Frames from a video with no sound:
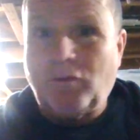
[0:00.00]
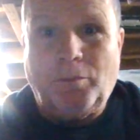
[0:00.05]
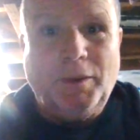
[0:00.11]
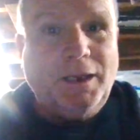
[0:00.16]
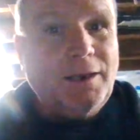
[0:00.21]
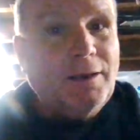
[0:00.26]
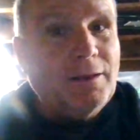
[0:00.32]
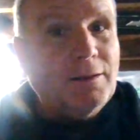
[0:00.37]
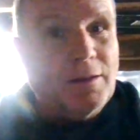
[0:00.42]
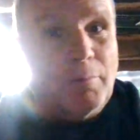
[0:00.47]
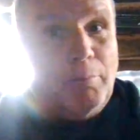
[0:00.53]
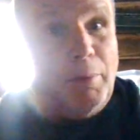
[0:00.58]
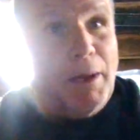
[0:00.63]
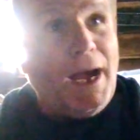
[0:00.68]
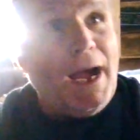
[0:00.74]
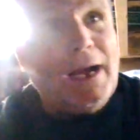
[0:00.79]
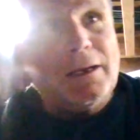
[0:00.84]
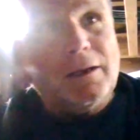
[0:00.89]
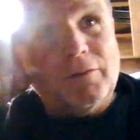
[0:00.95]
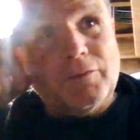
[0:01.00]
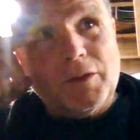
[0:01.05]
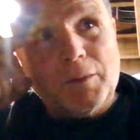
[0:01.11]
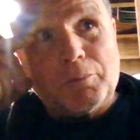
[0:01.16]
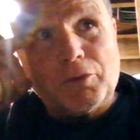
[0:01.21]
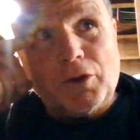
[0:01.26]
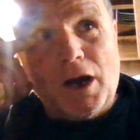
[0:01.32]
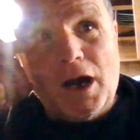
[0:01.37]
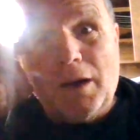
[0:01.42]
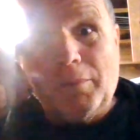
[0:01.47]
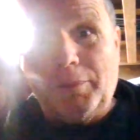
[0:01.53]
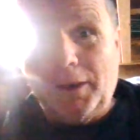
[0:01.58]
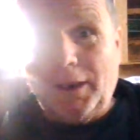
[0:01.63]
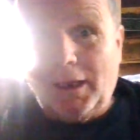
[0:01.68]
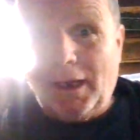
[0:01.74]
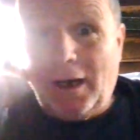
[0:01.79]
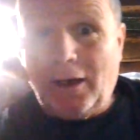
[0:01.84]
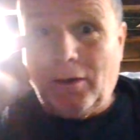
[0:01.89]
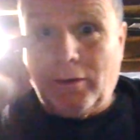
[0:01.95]
Being in the back of the
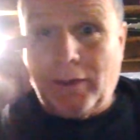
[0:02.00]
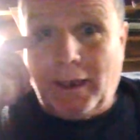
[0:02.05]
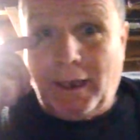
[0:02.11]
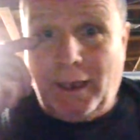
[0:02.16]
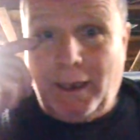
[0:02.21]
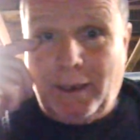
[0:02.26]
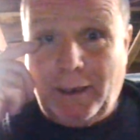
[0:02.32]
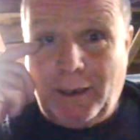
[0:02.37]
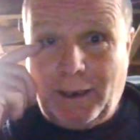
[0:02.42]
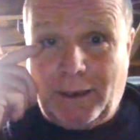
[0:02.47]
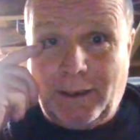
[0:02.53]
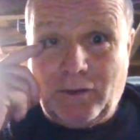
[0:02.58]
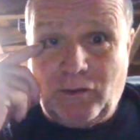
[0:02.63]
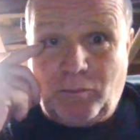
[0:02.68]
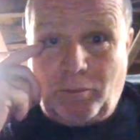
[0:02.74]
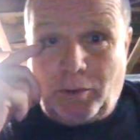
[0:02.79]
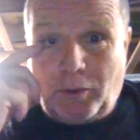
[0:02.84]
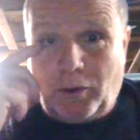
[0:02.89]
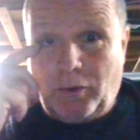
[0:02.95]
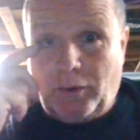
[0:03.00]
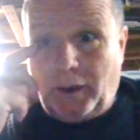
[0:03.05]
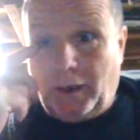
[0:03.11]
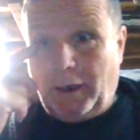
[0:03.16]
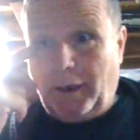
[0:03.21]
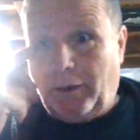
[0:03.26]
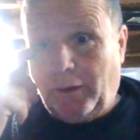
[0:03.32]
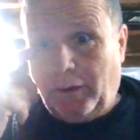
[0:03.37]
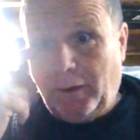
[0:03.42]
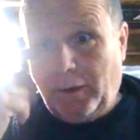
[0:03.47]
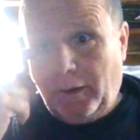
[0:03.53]
property, I don't get any kids, period.